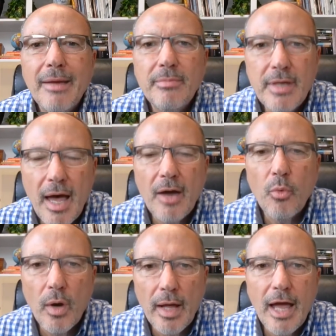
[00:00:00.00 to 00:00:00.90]
am
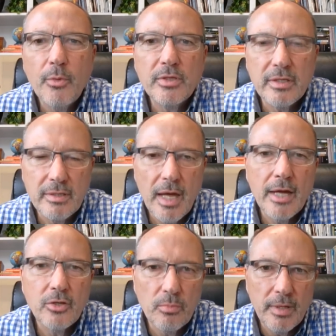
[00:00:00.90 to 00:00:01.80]
not what I was
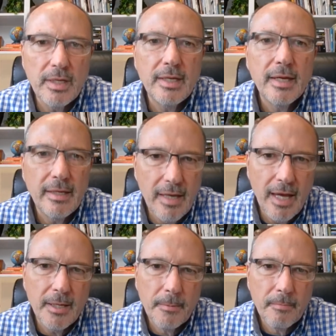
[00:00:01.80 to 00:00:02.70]
designed to be
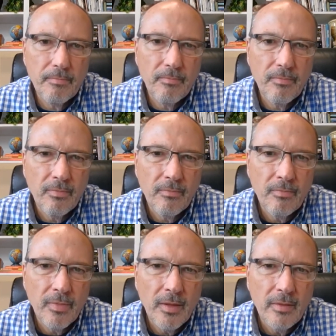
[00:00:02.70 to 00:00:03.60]
yet.
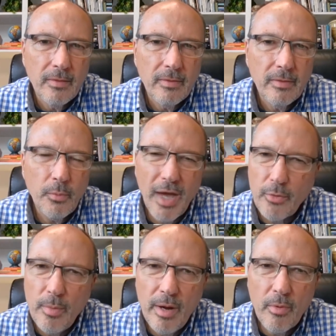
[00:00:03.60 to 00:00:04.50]
And we got
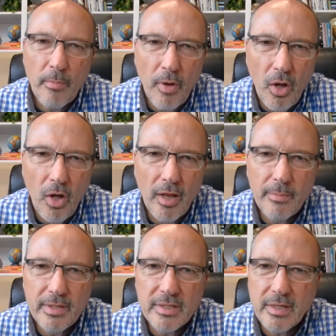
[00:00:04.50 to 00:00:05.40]
to remember, Paul
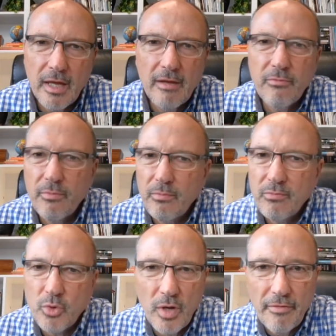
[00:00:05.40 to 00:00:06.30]
had been saved
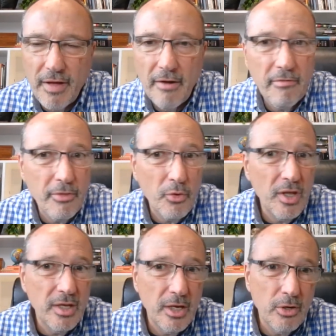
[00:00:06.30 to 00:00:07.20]
25,
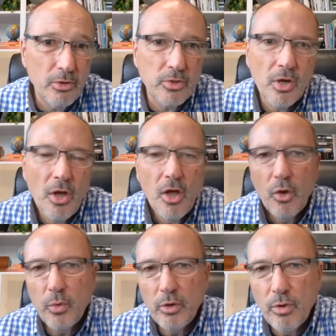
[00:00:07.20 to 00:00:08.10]
30 years
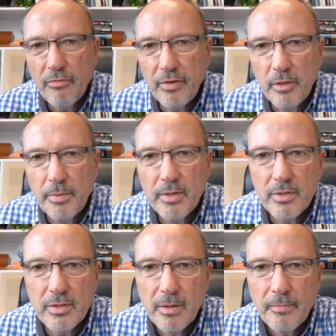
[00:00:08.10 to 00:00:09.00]
when he wrote
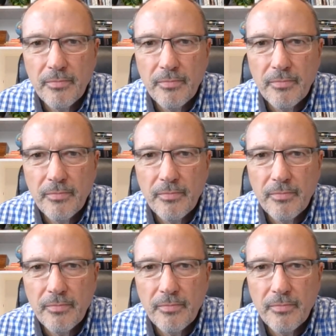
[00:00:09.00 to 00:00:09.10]
Philippians.